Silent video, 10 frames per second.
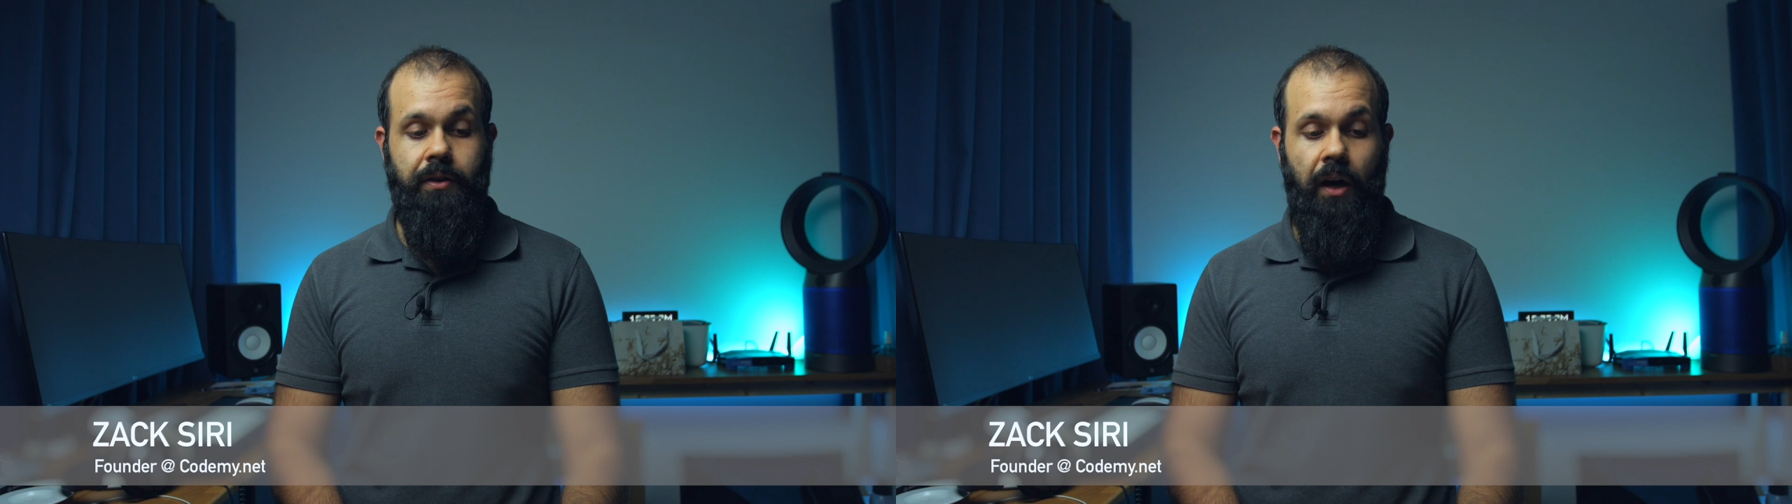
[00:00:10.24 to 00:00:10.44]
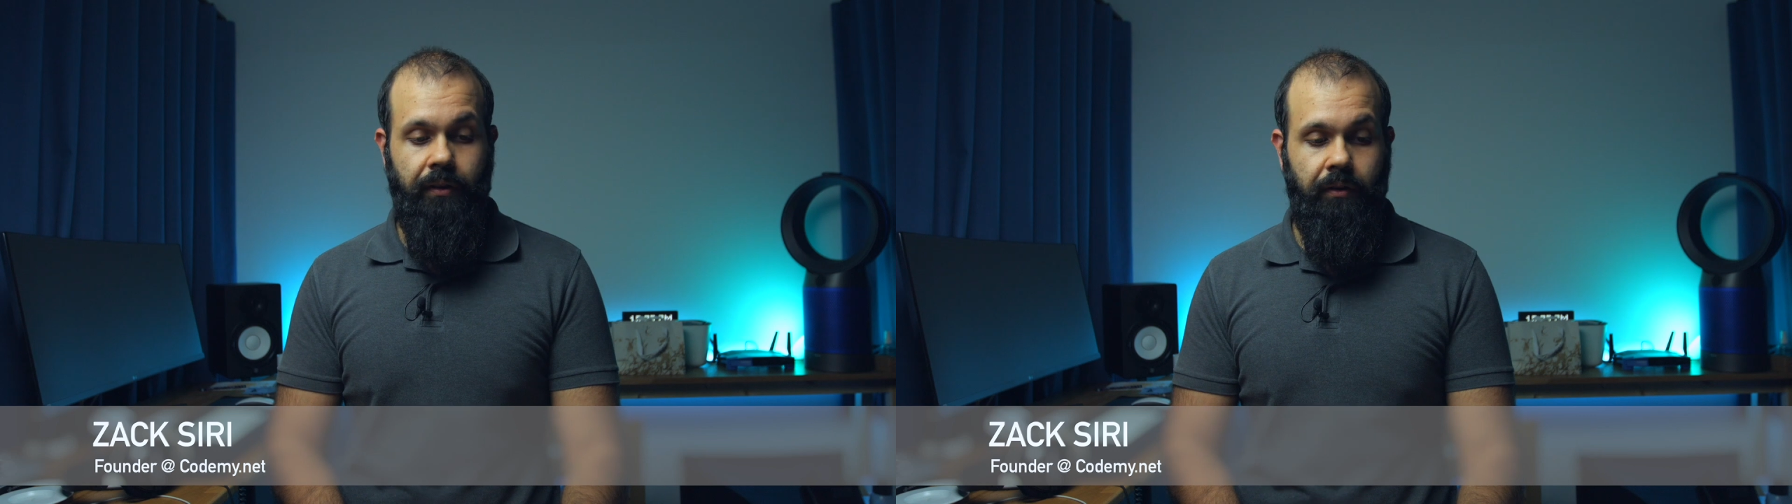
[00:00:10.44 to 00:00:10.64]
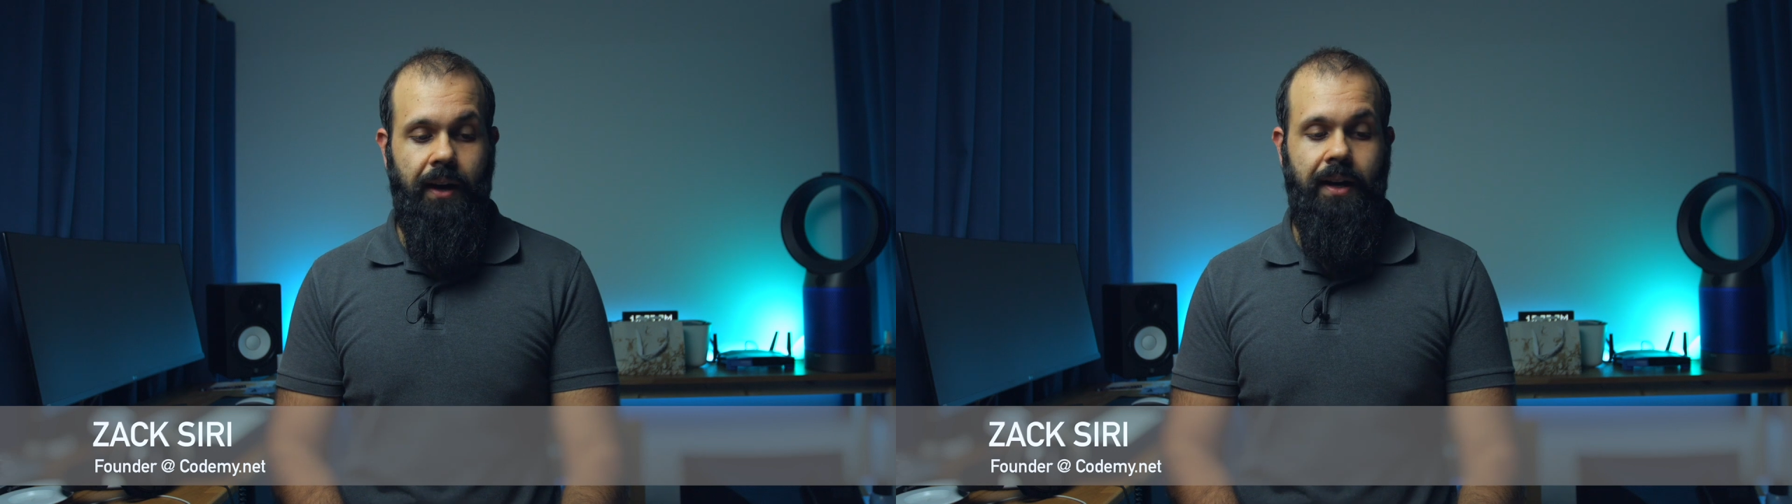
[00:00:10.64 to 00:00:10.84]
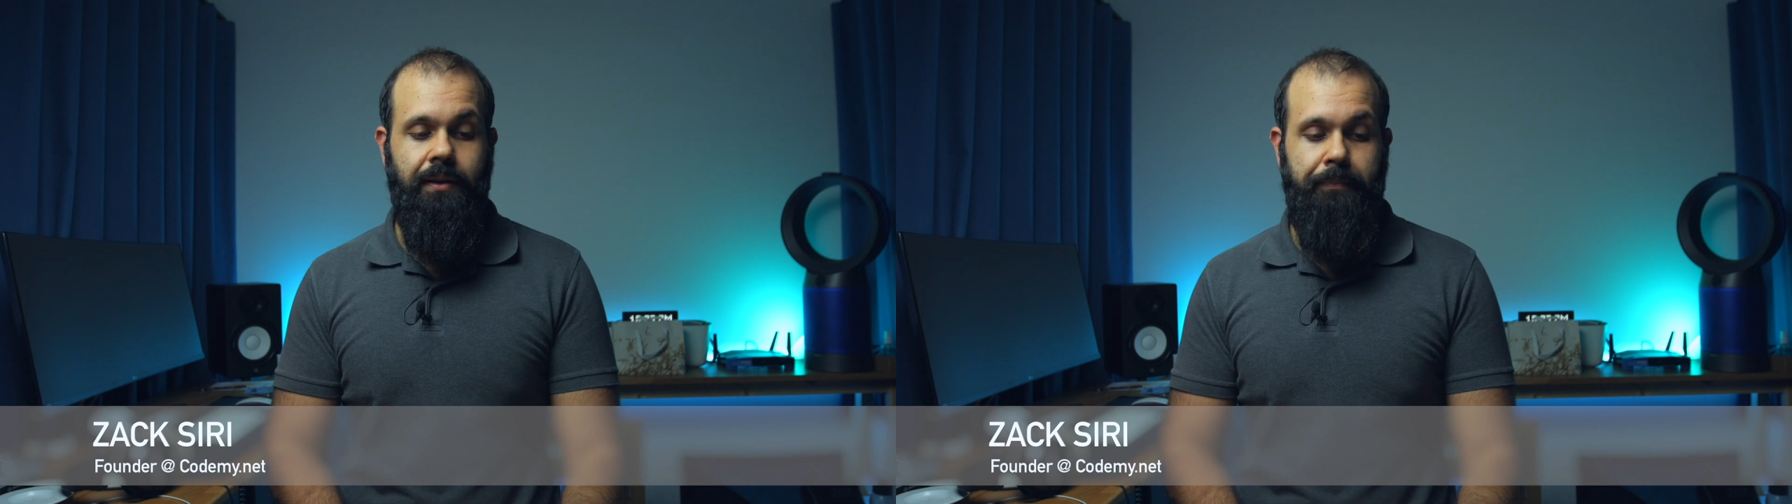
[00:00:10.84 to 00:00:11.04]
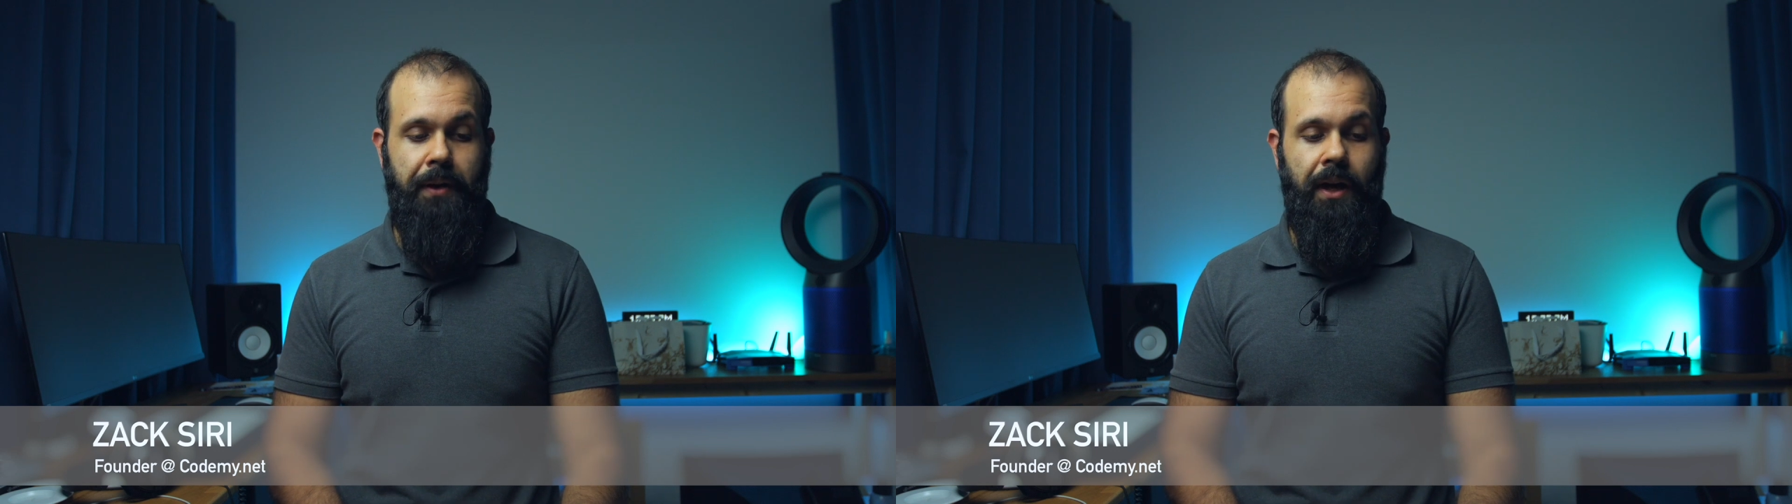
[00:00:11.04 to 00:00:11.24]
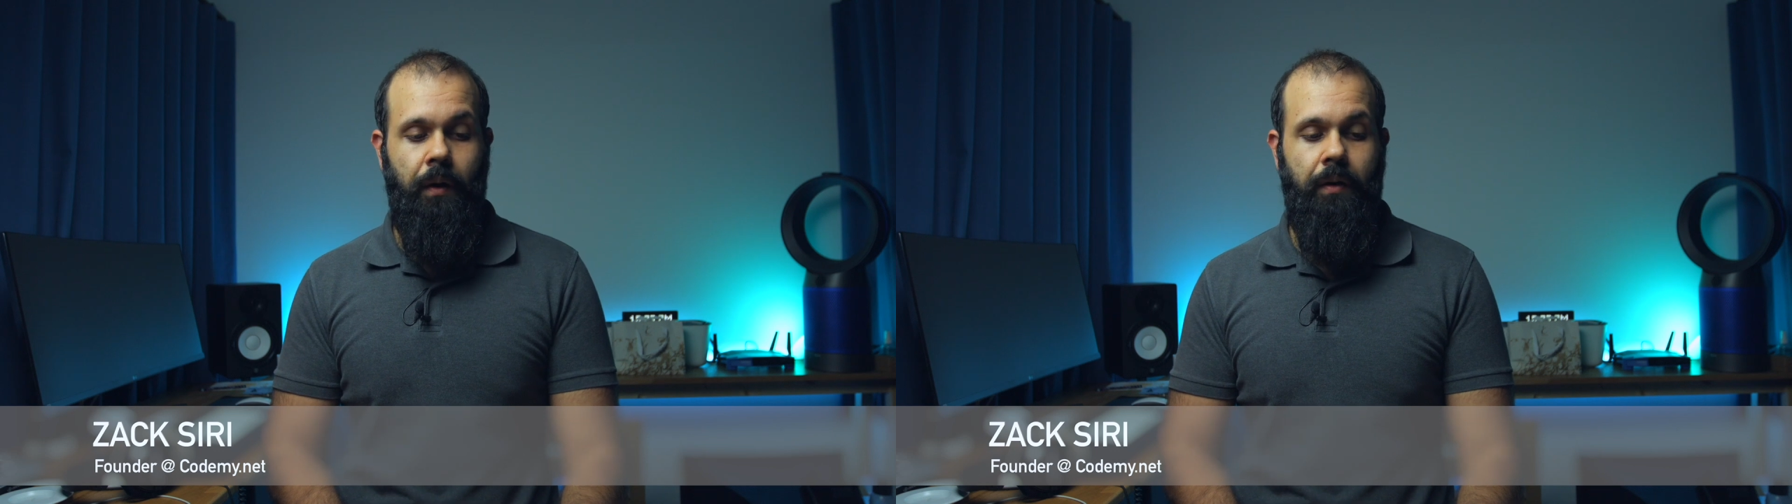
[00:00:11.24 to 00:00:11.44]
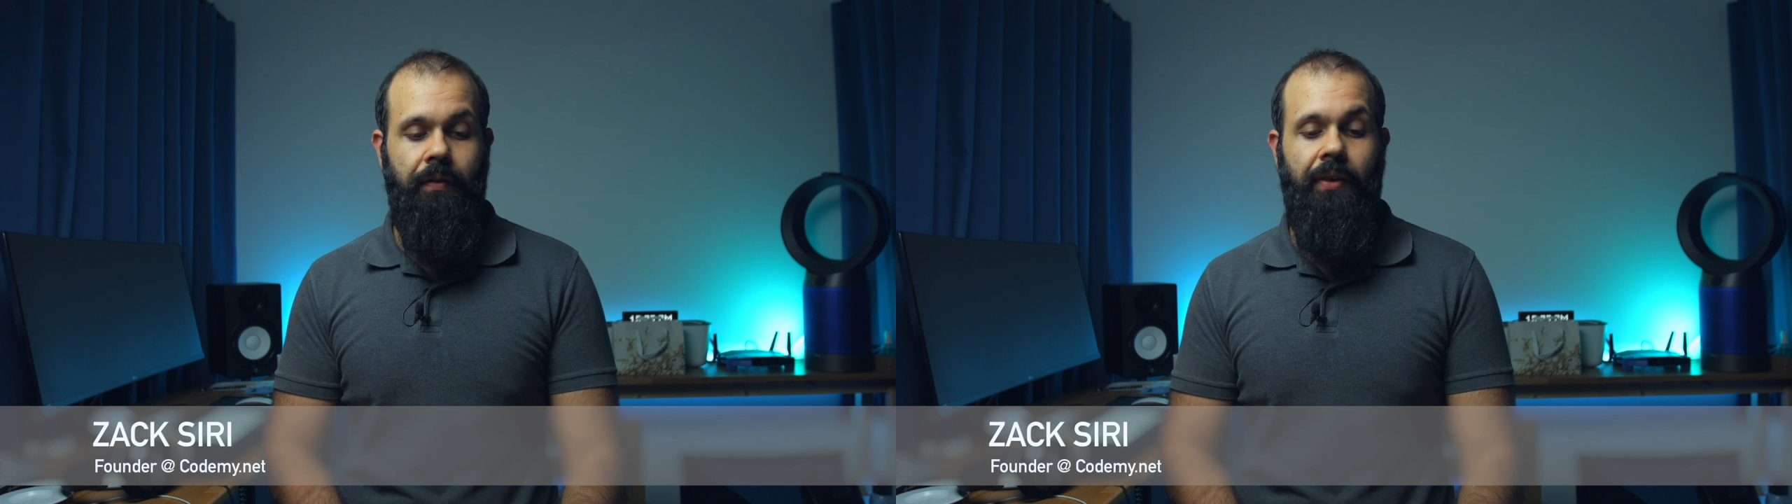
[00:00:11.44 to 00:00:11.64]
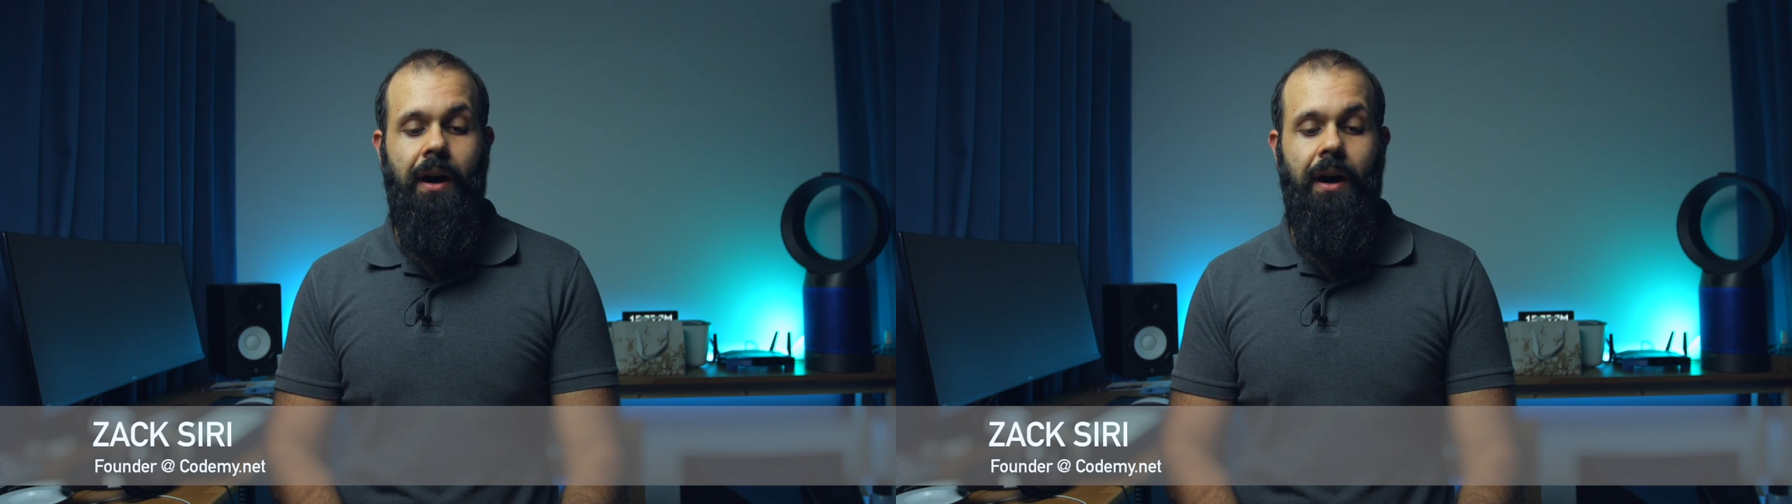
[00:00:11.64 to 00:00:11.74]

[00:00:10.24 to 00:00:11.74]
to talk to you guys about